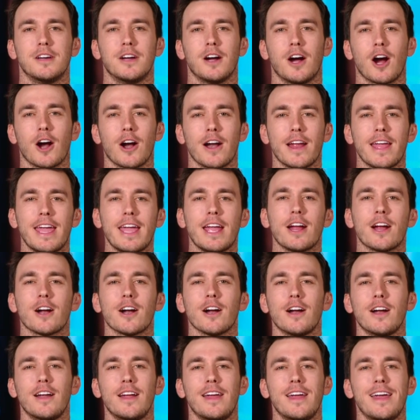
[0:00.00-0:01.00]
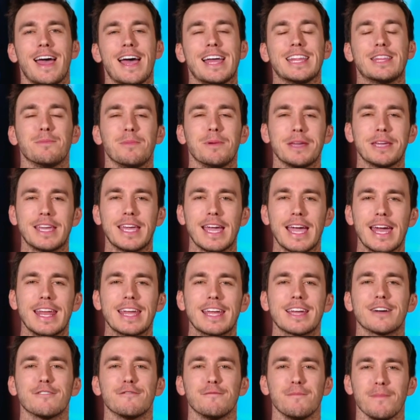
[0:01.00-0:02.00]
are here at the
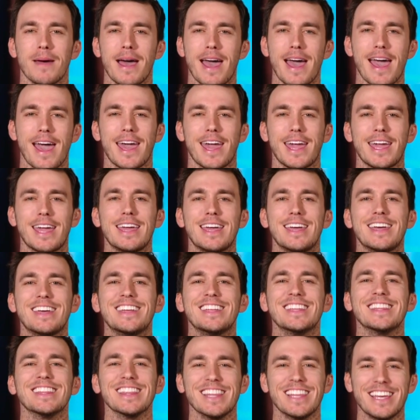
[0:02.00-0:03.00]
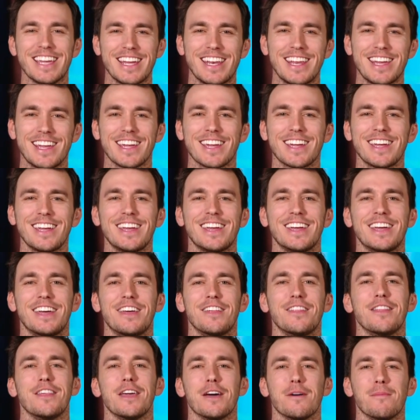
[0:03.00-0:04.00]
beginning of May, leading
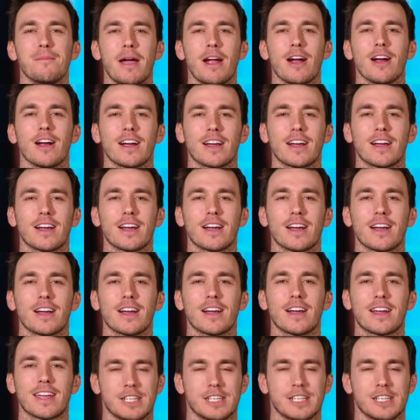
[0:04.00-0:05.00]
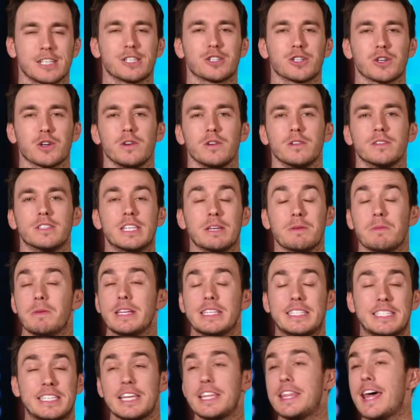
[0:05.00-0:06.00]
the American League Central. Did we
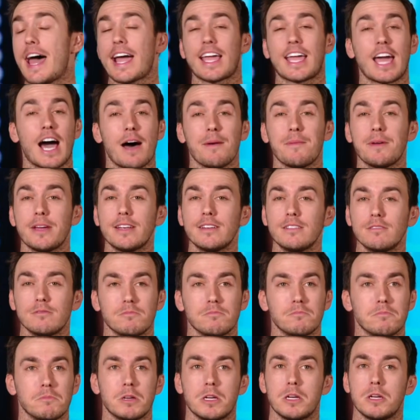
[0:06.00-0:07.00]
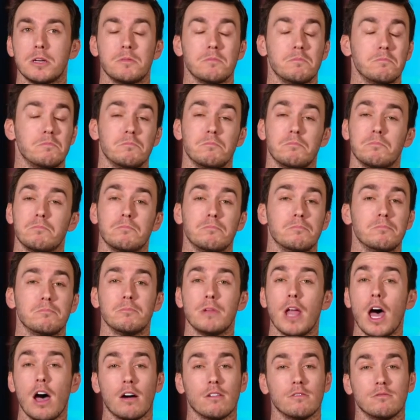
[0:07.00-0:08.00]
see that coming?
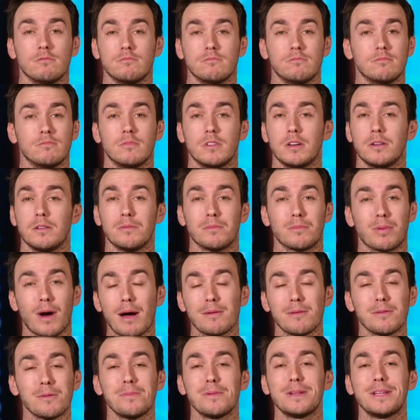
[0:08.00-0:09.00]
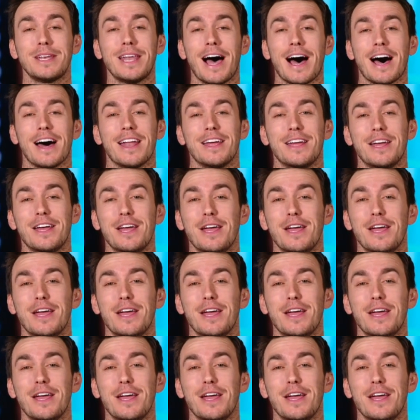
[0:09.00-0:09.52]
No, Probably not.